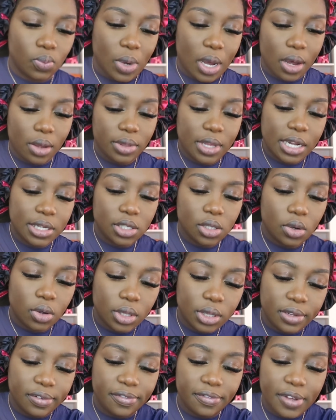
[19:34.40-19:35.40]
while that's
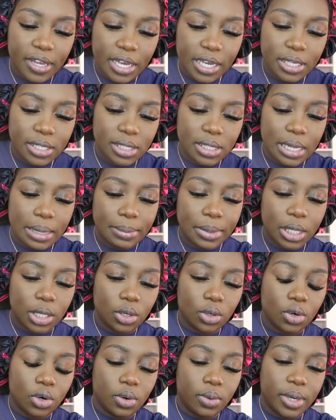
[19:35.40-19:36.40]
on the face, I'm
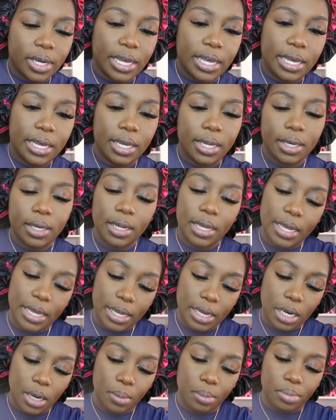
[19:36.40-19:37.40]
gonna go ahead
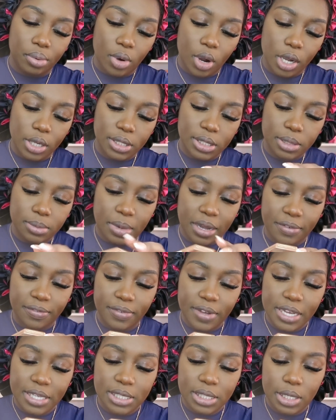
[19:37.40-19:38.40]
and bronze my
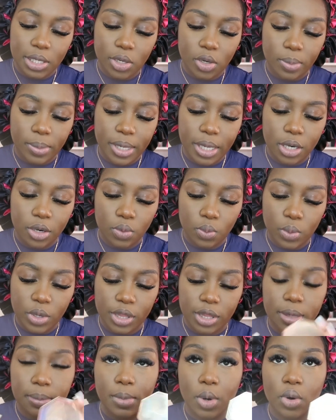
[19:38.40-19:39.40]
face a little bit
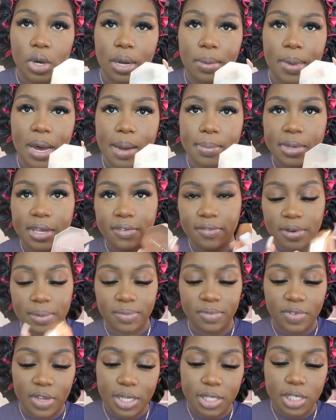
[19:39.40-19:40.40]
with the Mocha Mami
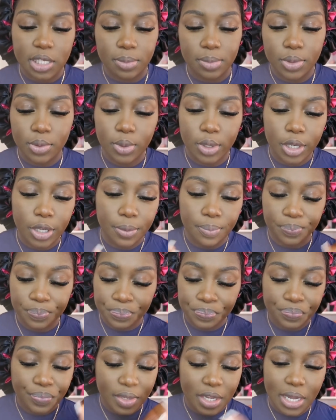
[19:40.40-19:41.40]
from Fenty Beauty.
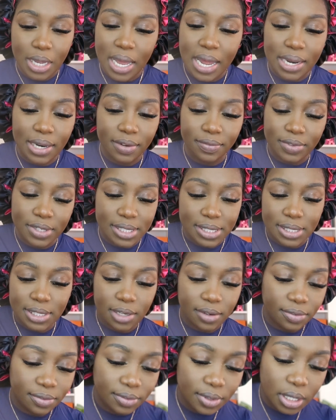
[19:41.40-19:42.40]
I love this
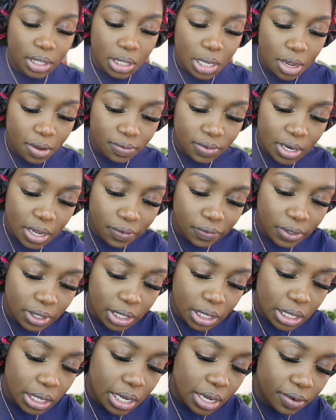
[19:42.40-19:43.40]
stuff. Love, love,
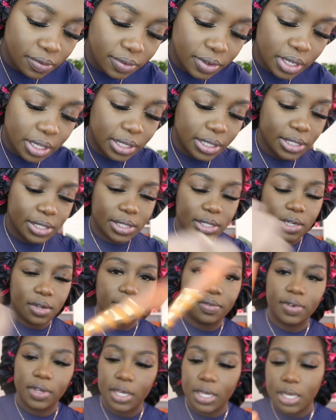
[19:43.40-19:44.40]
love this
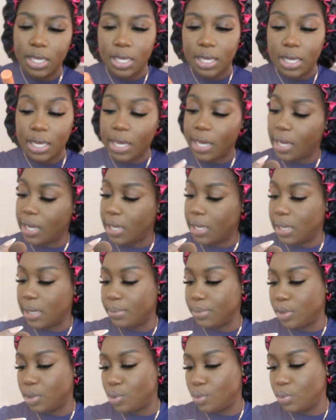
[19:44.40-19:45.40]
stuff. And
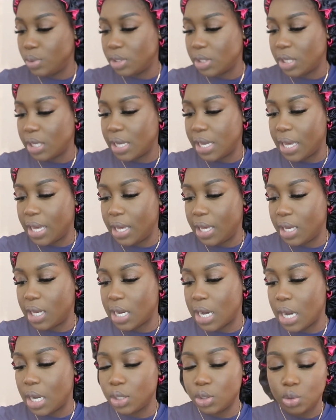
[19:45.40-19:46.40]
I'm using a
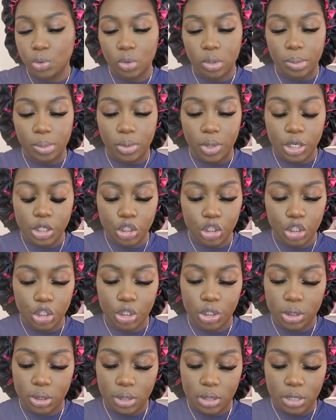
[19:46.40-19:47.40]
contour
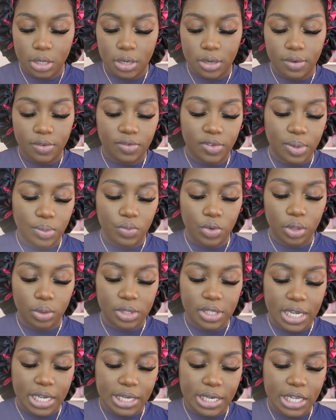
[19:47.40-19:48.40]
brush from Real
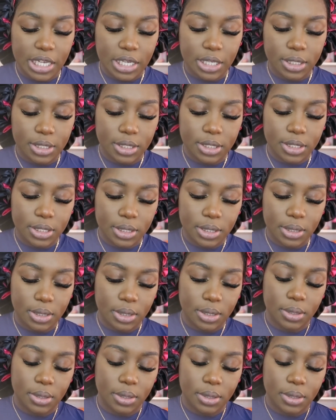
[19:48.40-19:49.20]
Techniques.